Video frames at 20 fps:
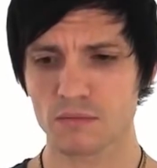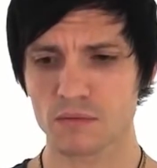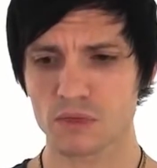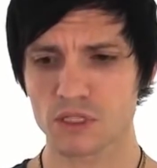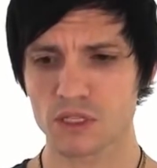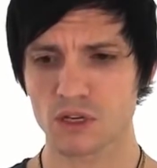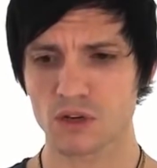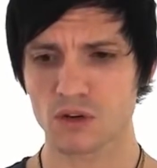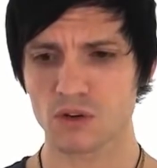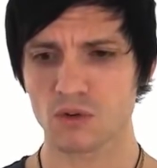
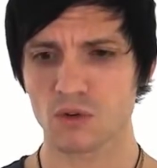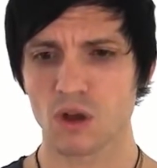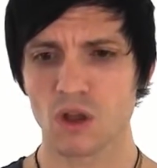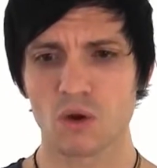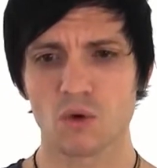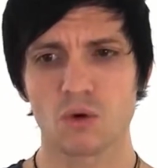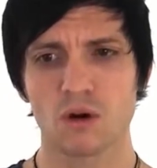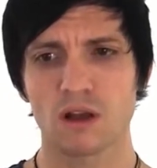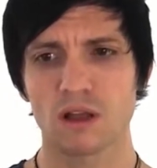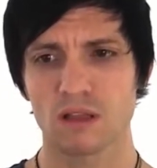So
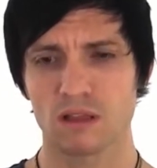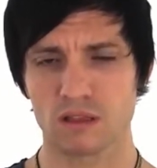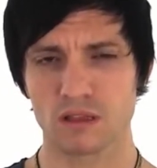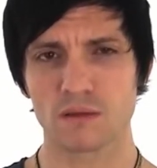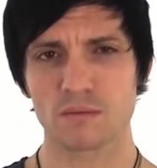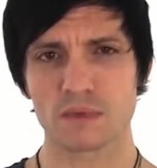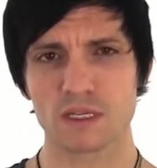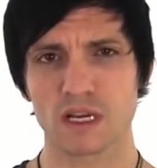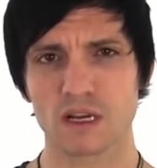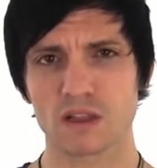let
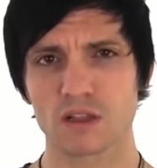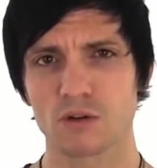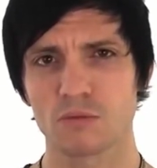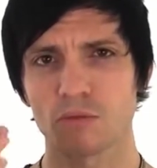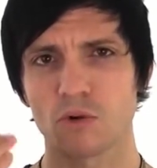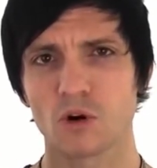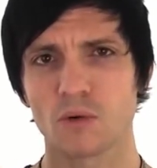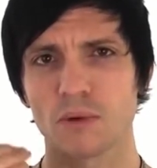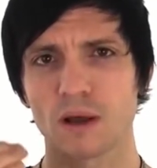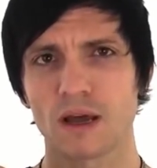me talk a little
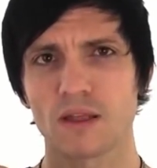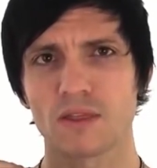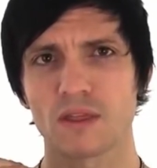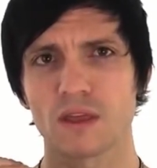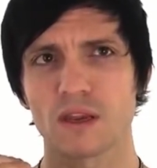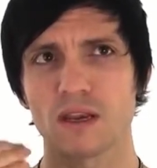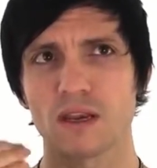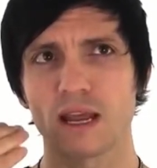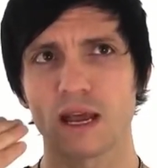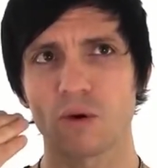more about
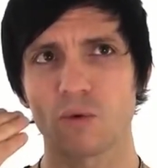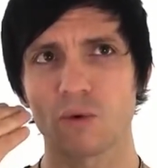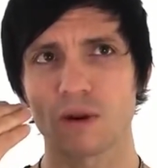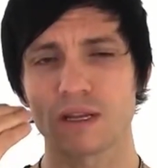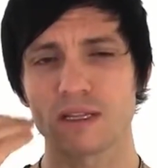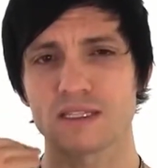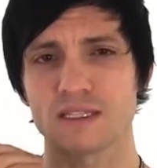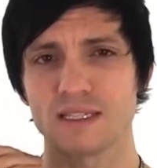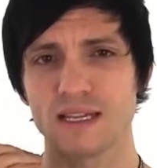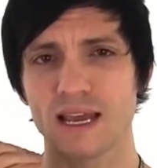that. Now, when
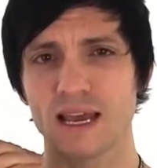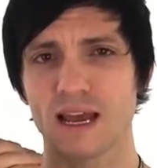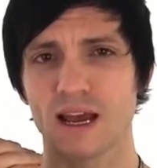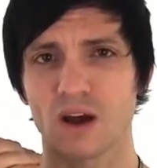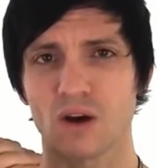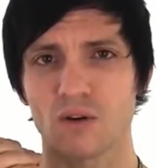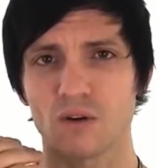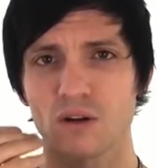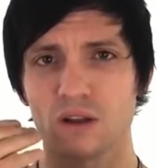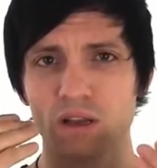it's
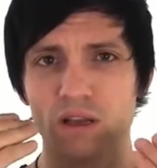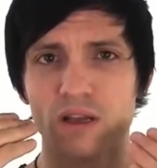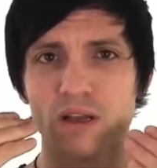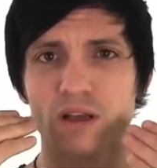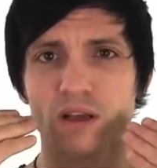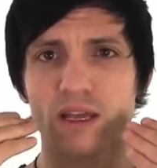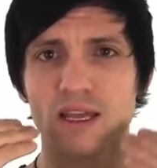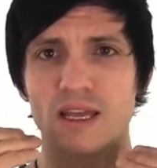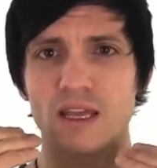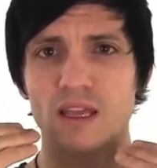down,
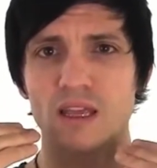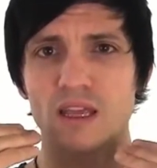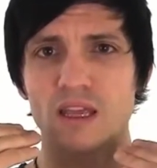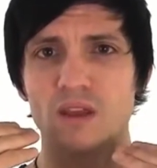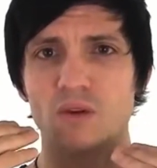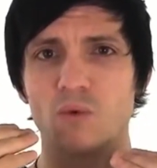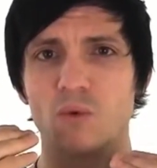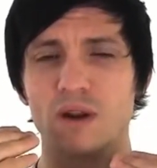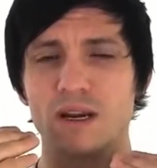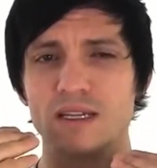
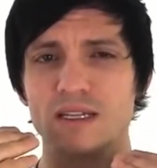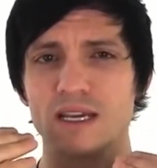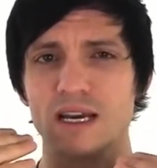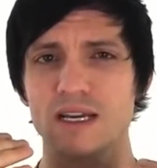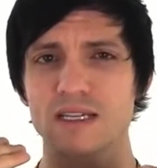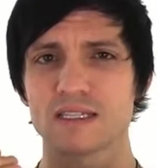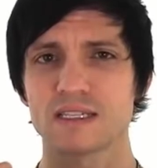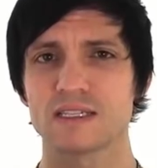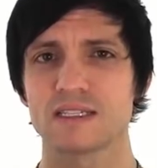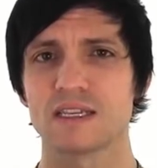what it
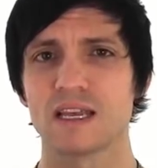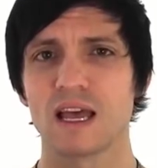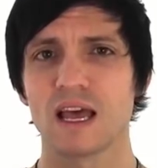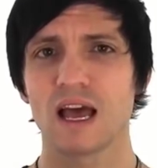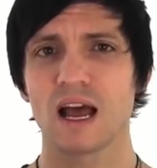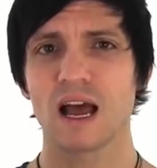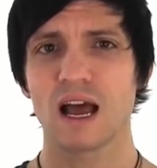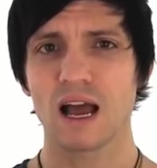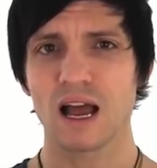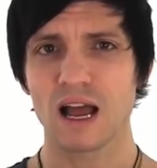does is
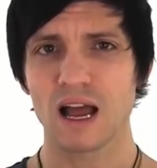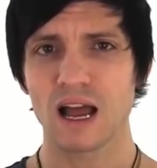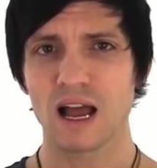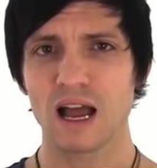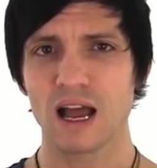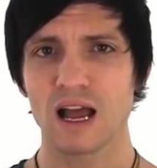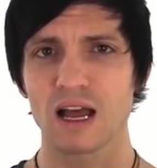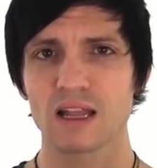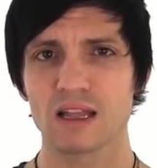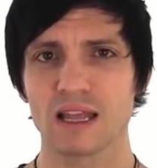
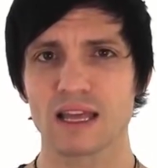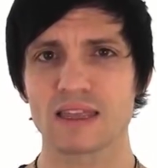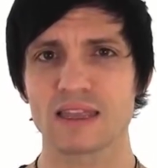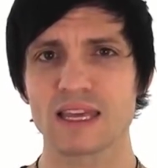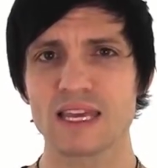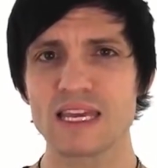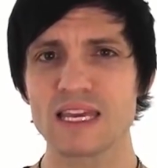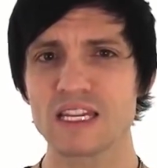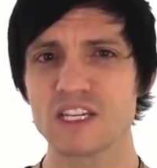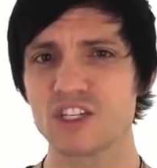like
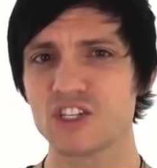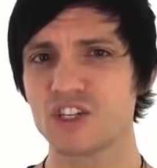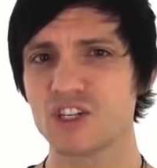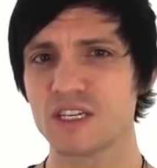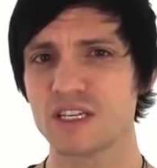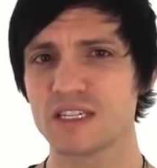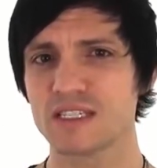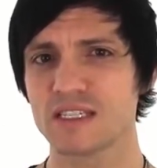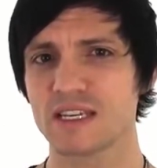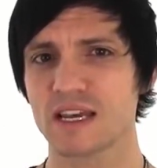the
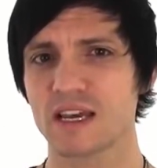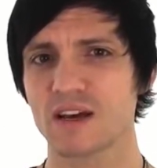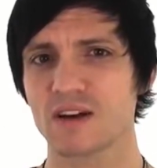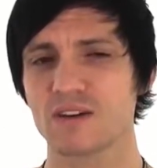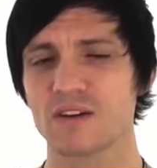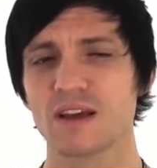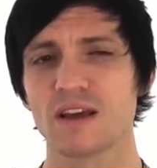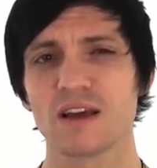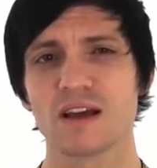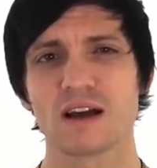NG
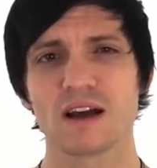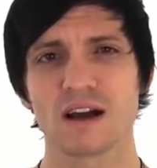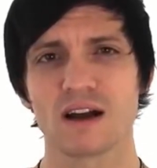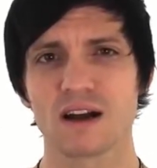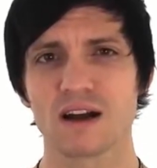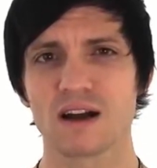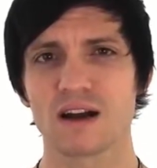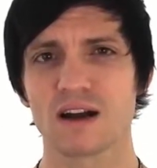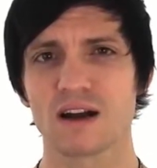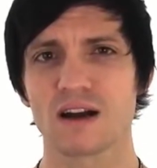sound,
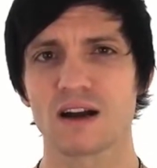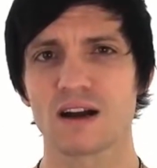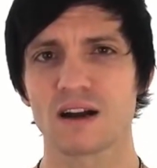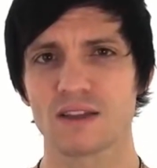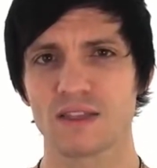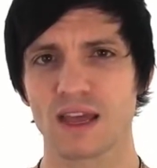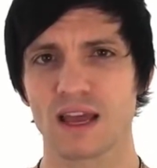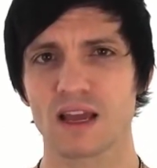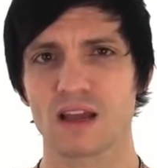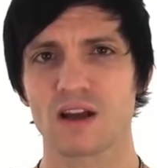
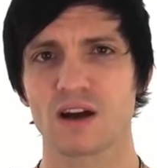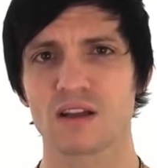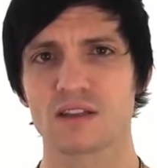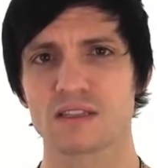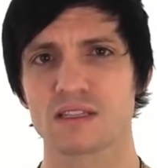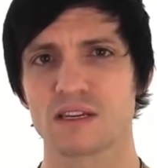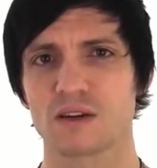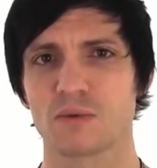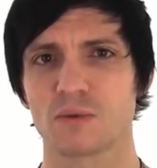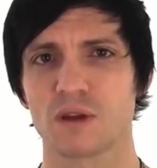that
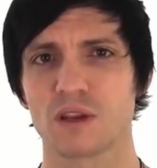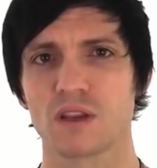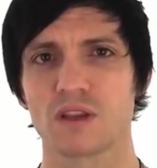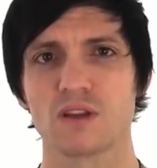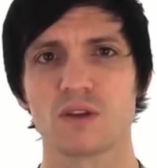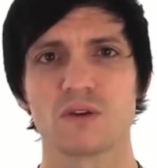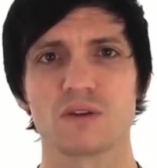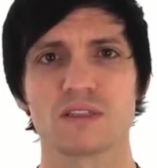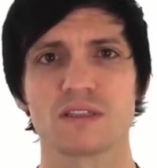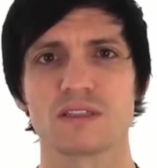consonant when you
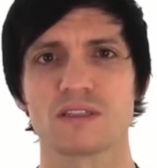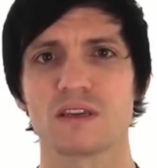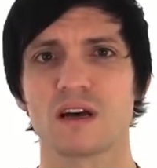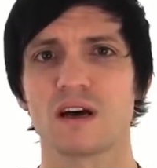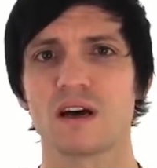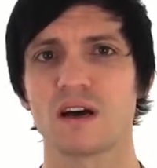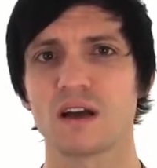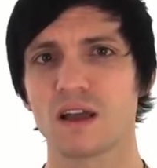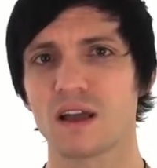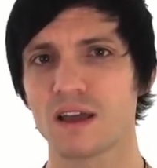do
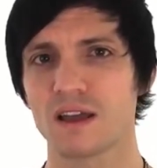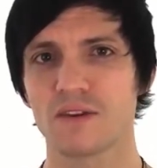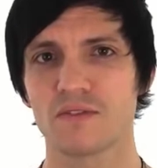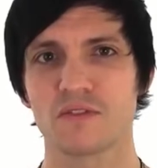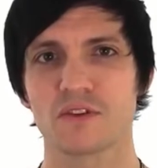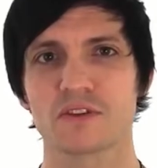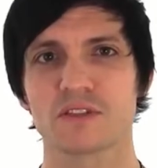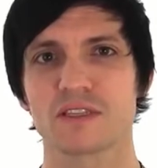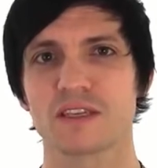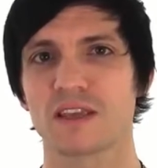sung,
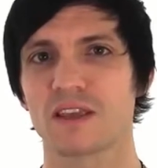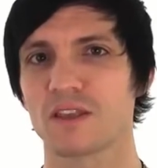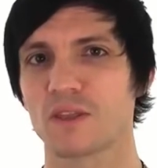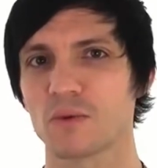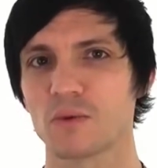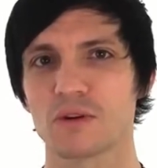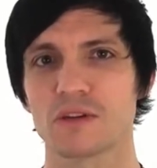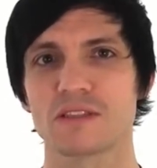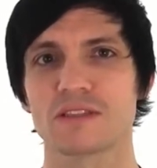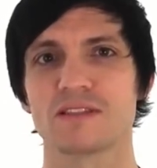if you're singing
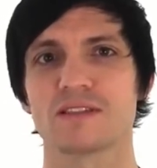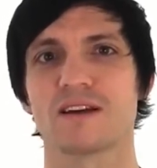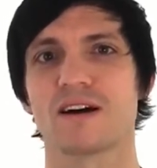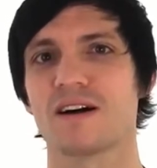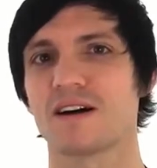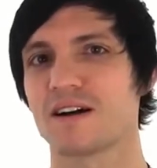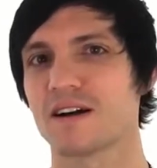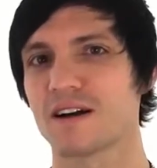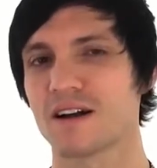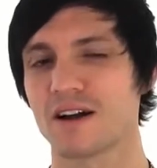the word
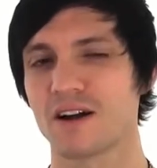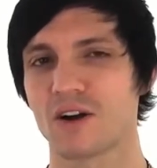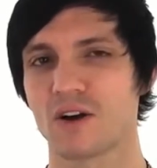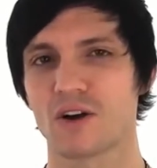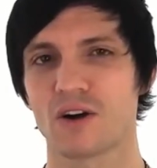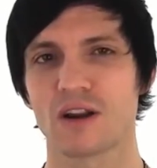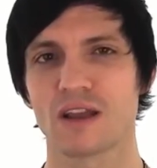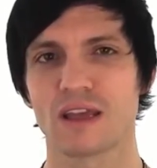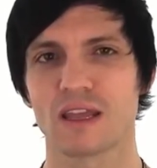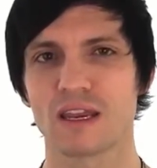sung
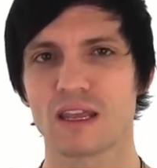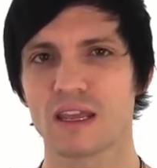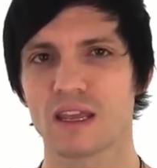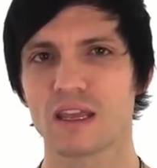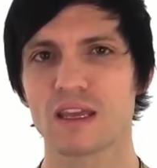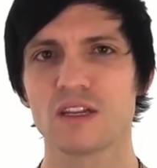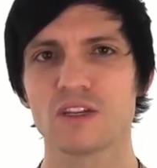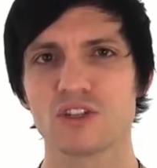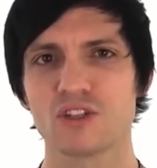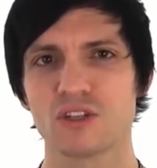or any
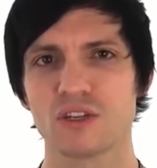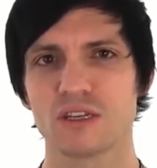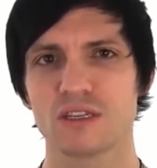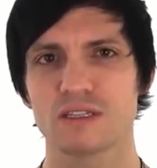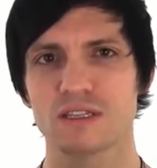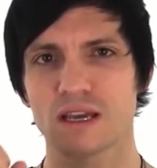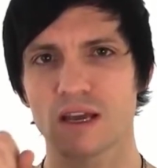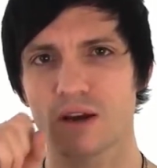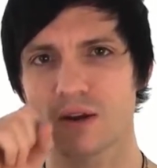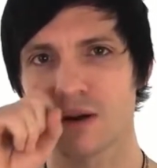NG
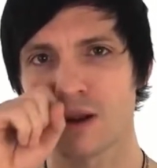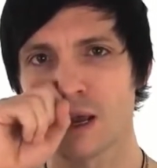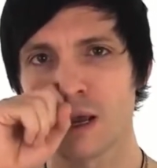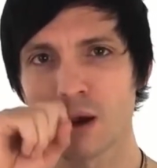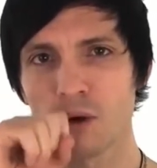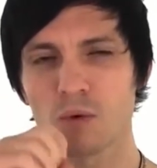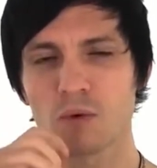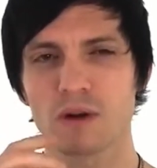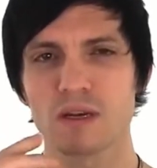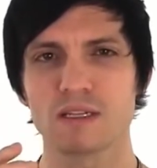sound,
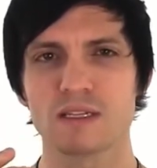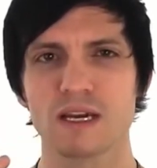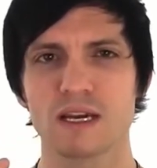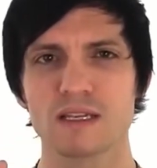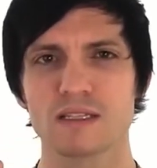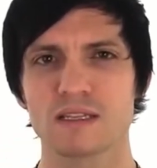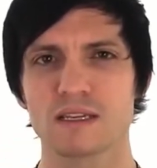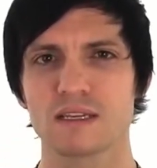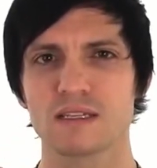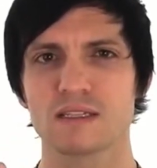what it
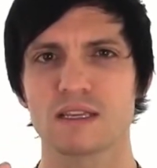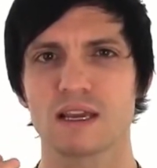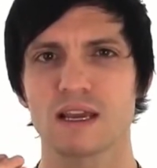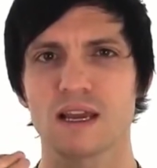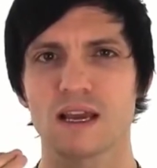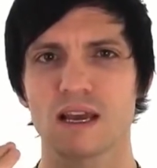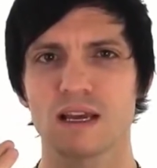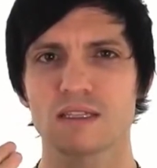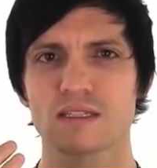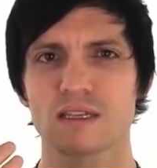does is
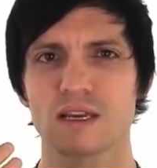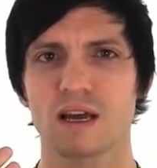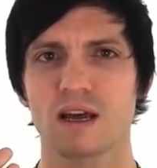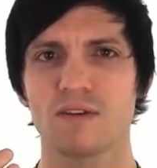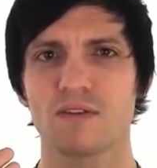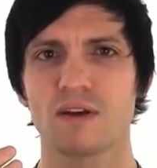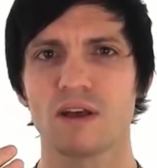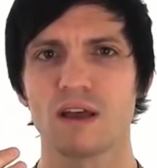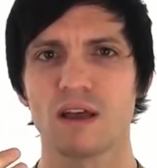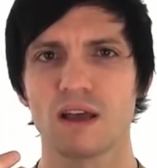it cuts
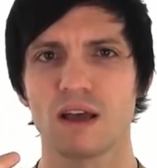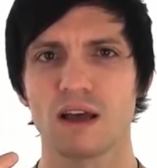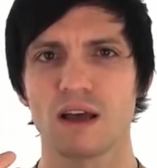off.